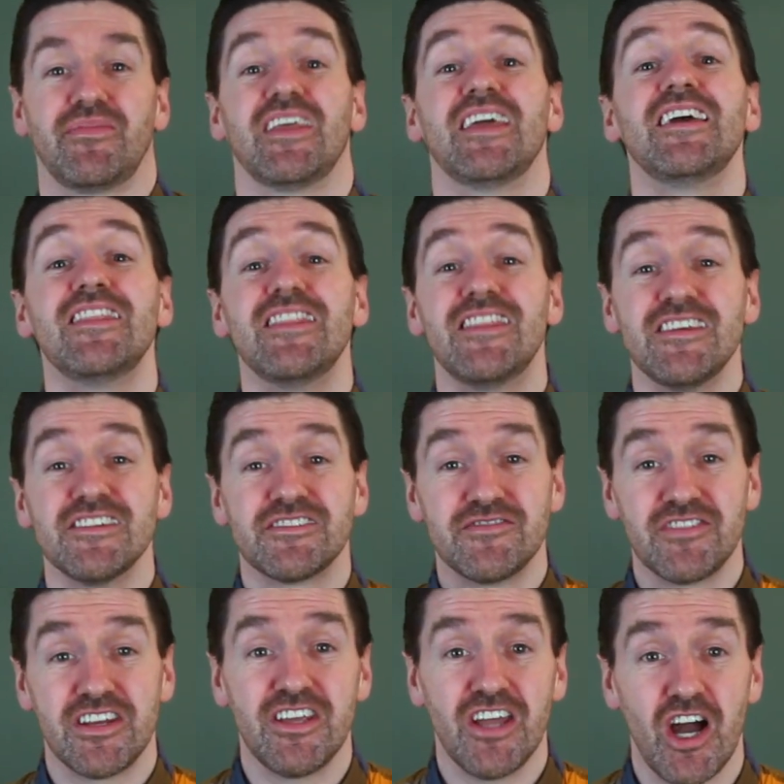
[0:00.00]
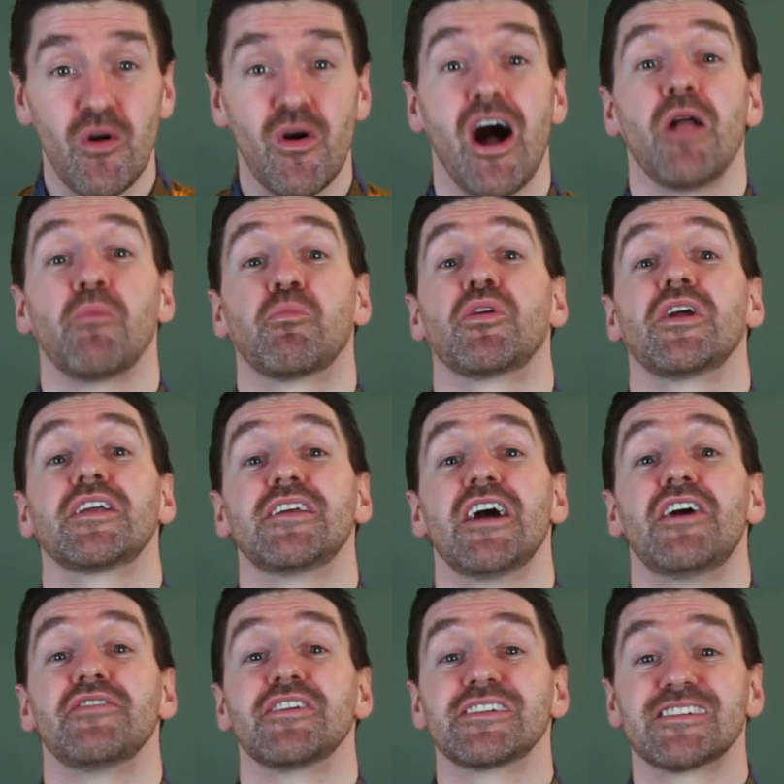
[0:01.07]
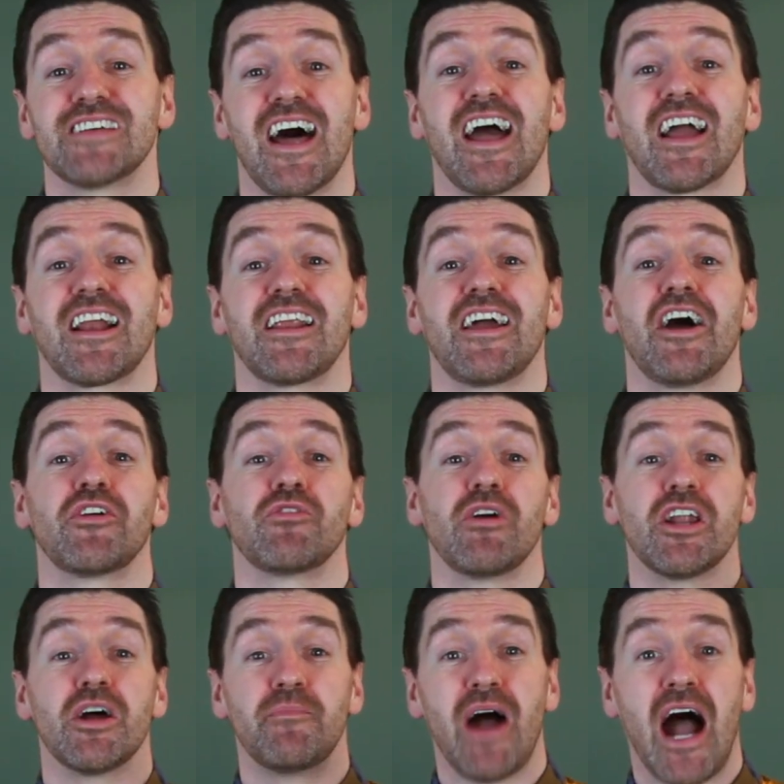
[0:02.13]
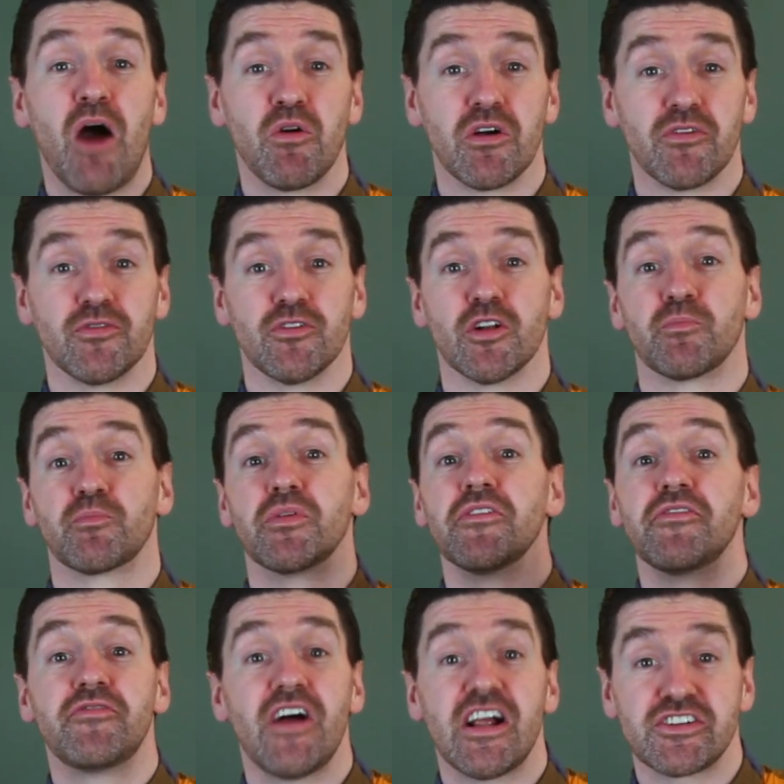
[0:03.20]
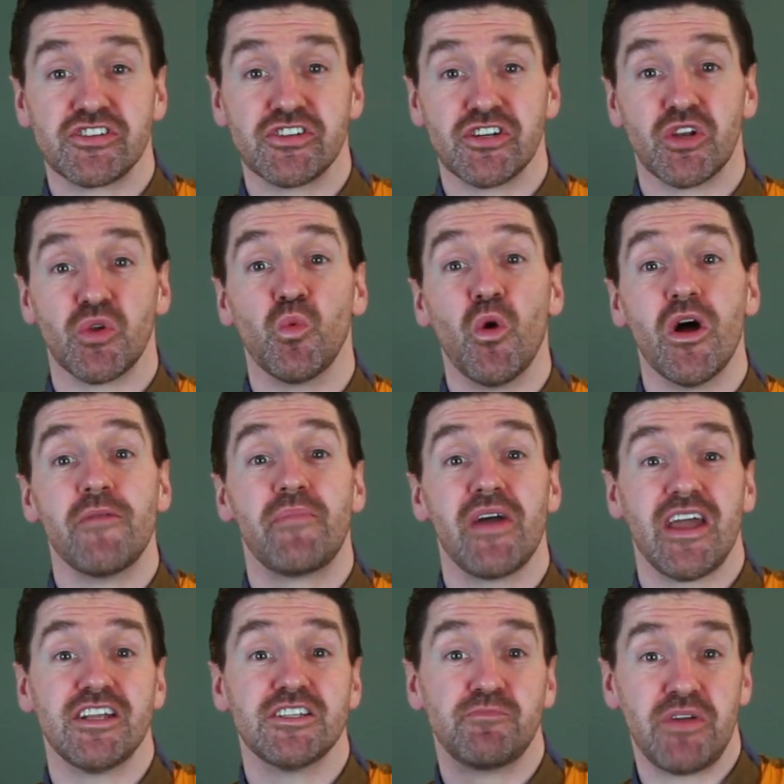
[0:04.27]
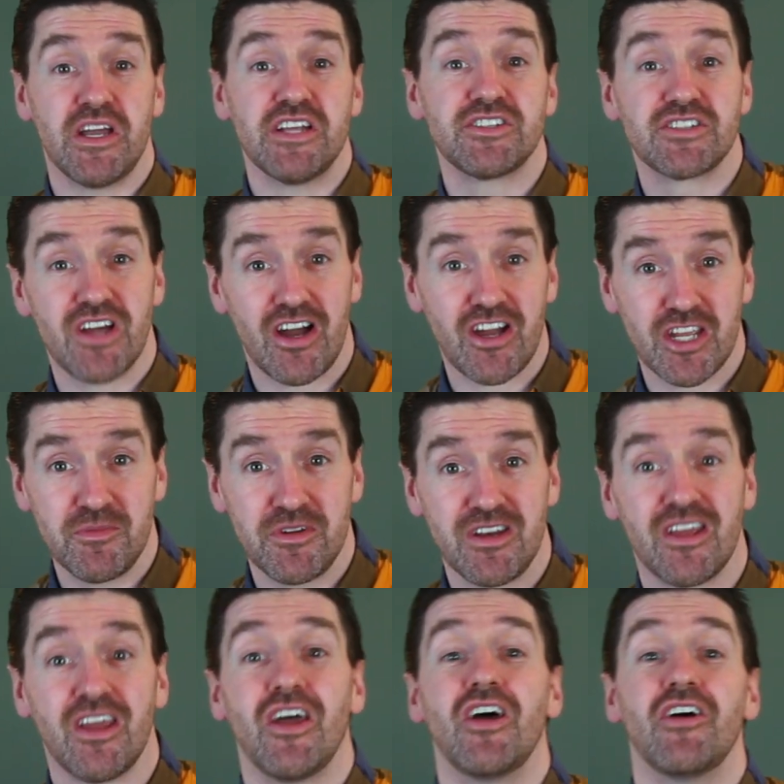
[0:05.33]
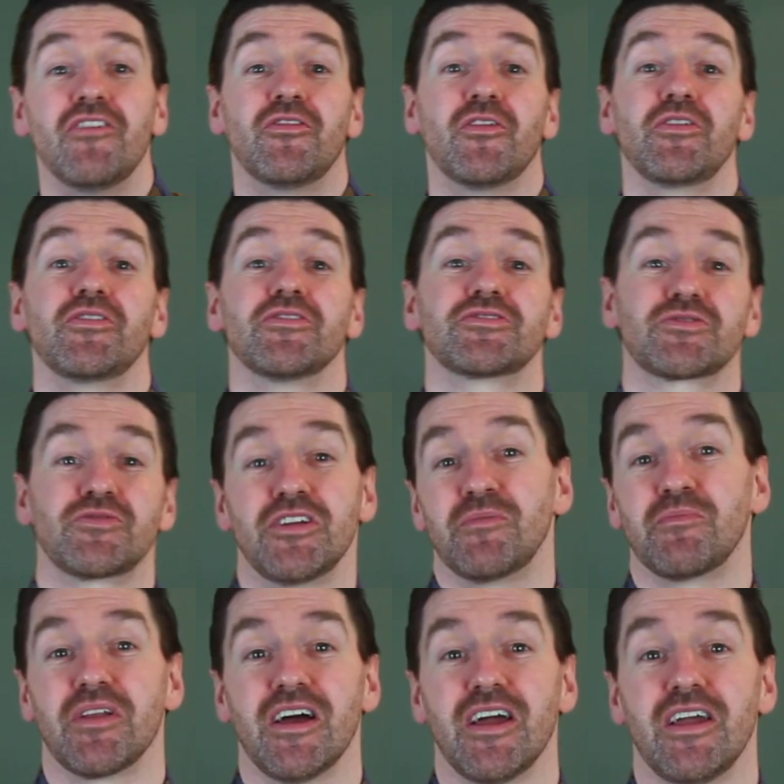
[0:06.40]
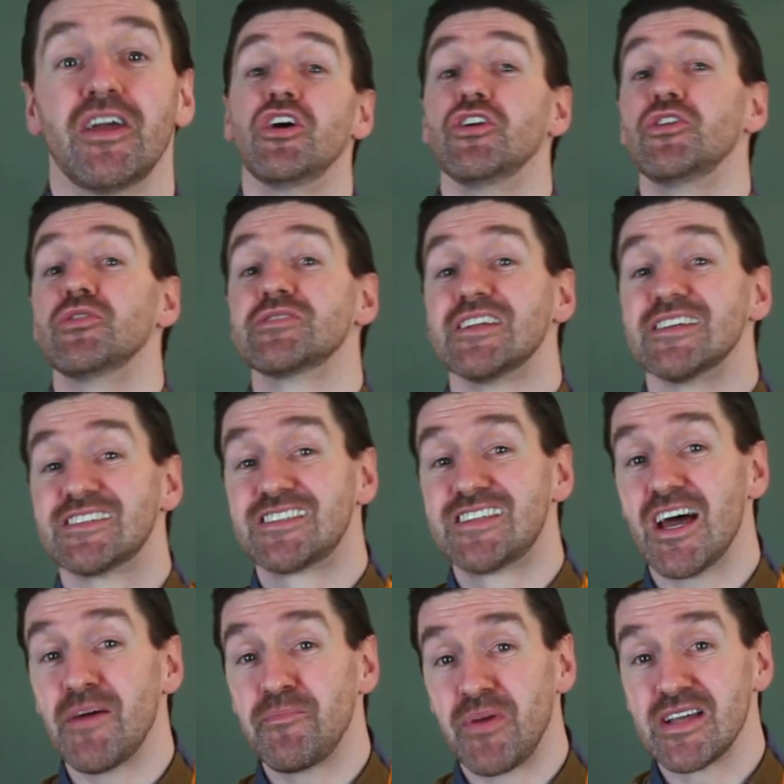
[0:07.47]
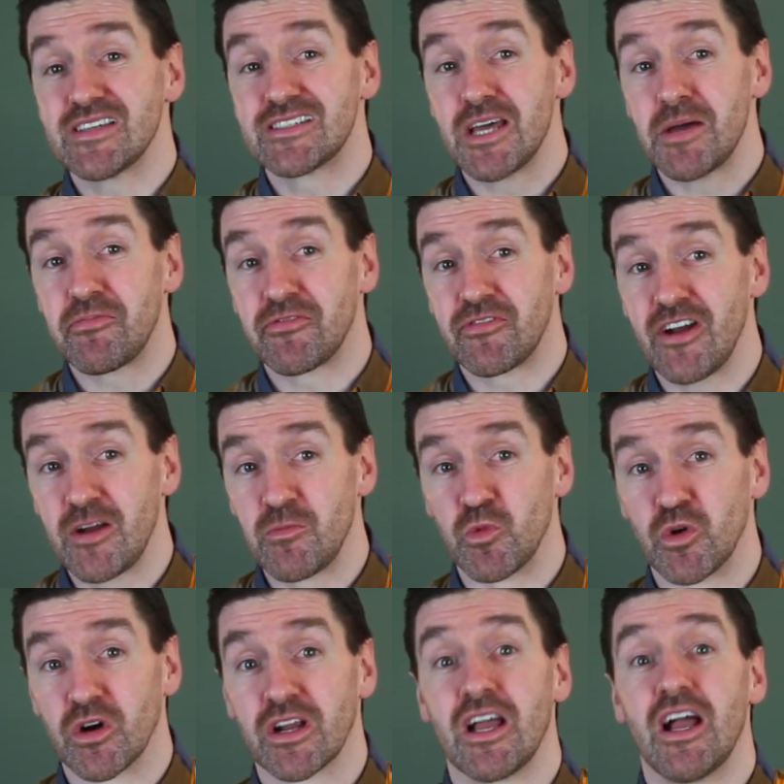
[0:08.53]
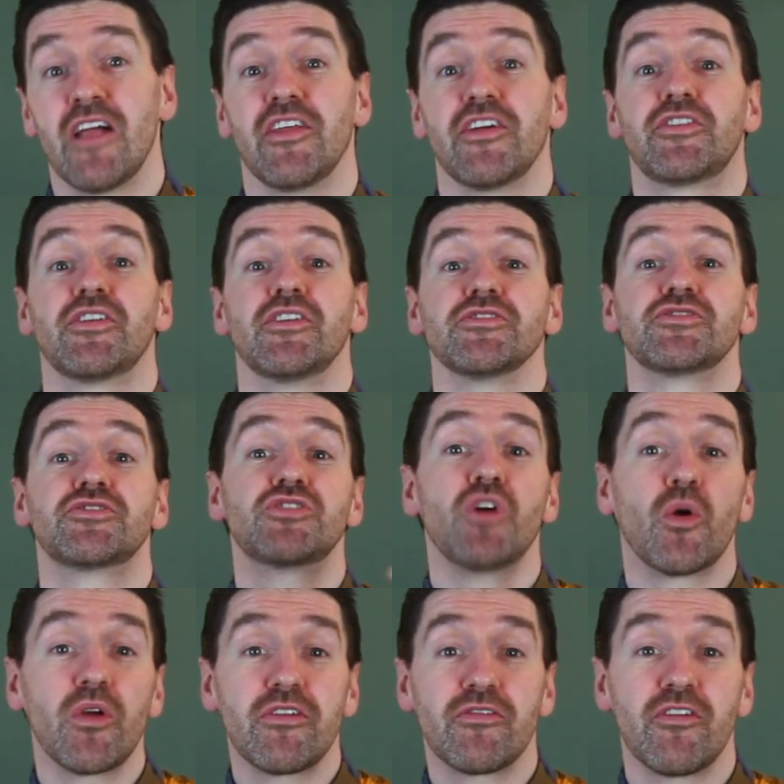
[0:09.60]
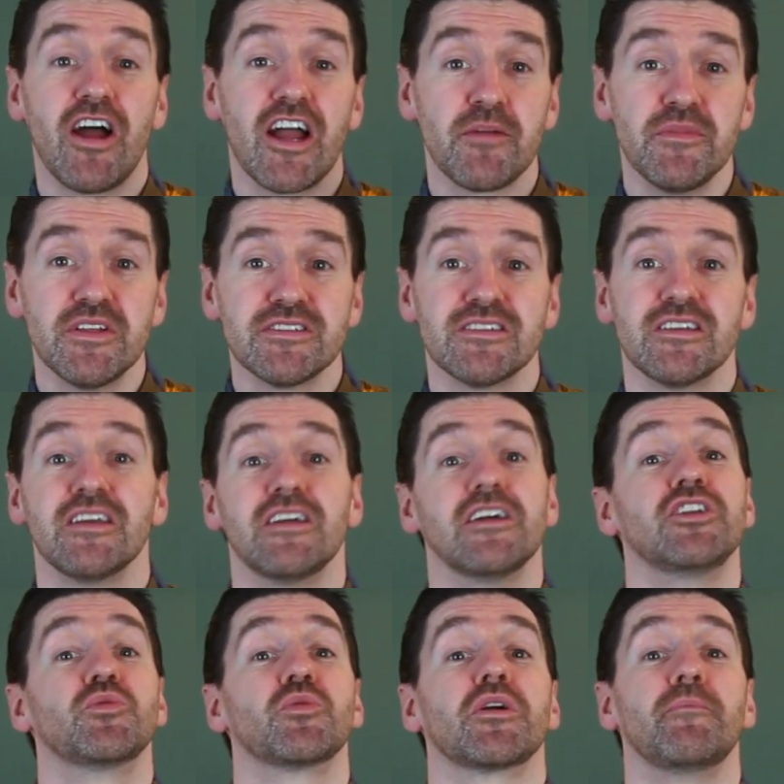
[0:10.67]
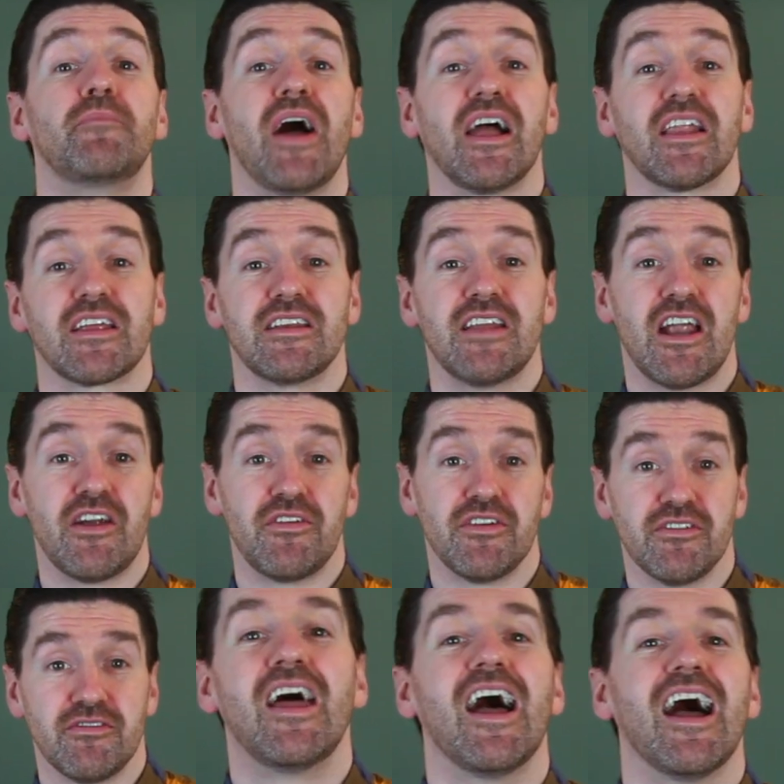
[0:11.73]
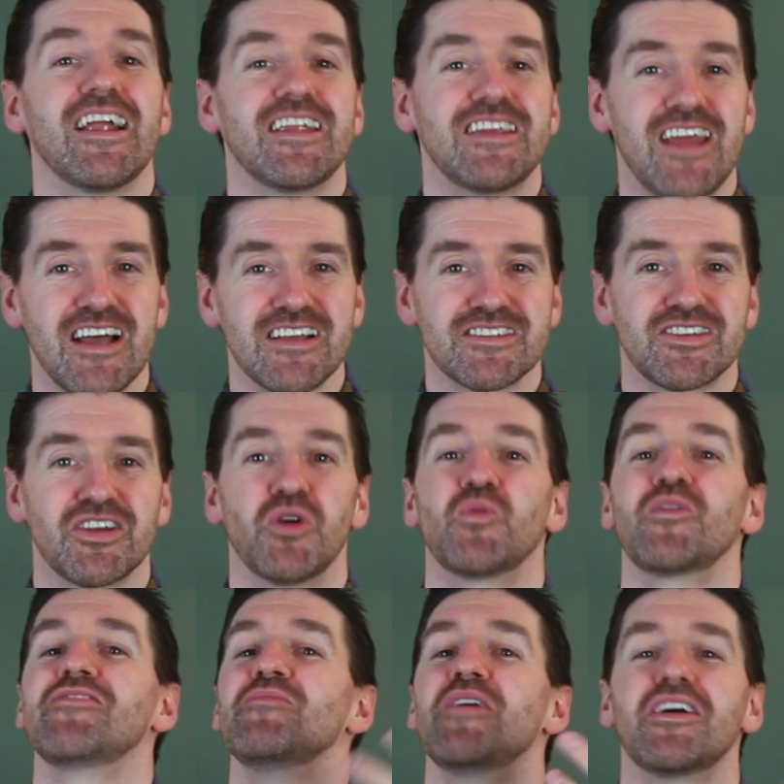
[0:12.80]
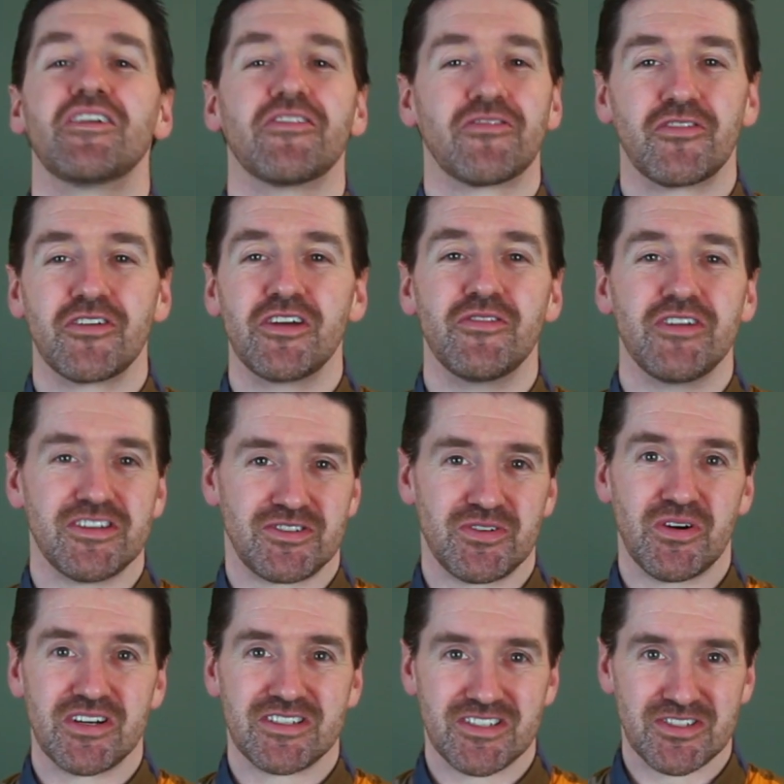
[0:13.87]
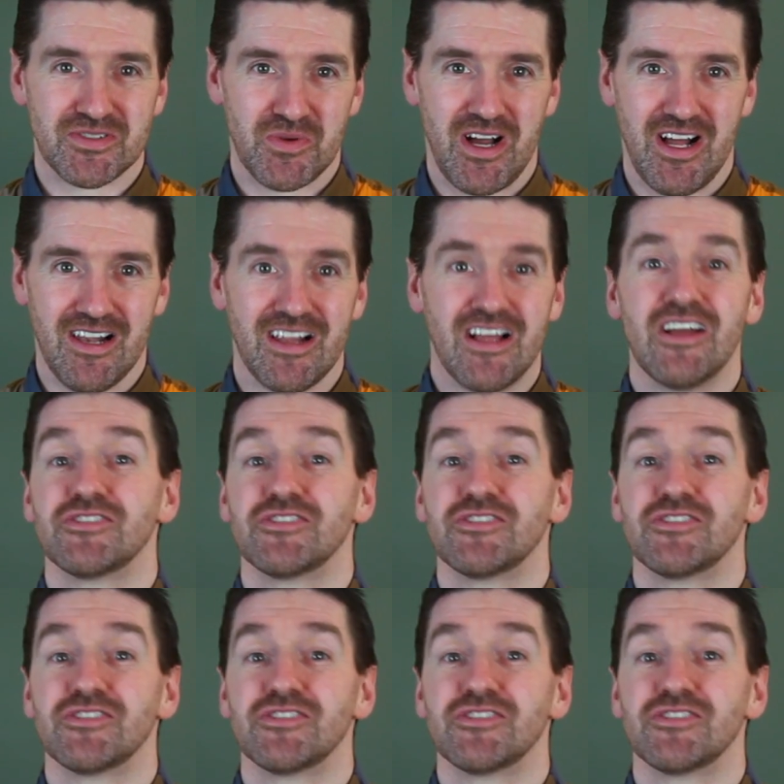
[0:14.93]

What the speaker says: In this video, I'll break down exactly how to write a powerful, professional one-page pitch document for your screenplay, using a step-by-step framework that turns story fragments into a compelling narrative. And yes, we've made a free resource as well.